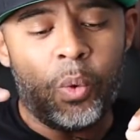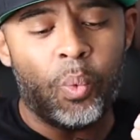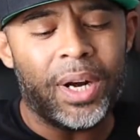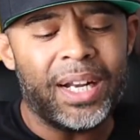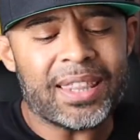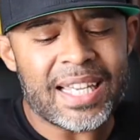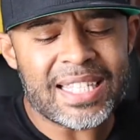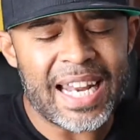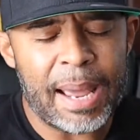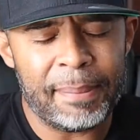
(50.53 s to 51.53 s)
one of the
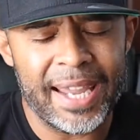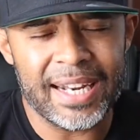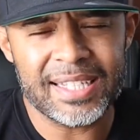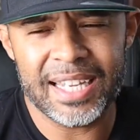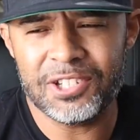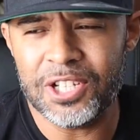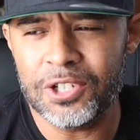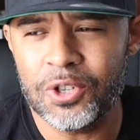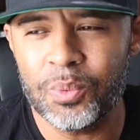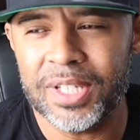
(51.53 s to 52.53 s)
things that I paid
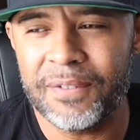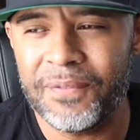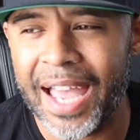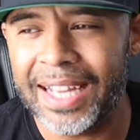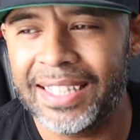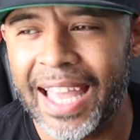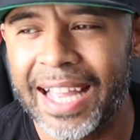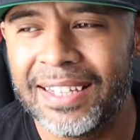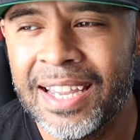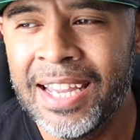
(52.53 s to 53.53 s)
attention to was the fact
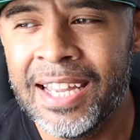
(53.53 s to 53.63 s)
that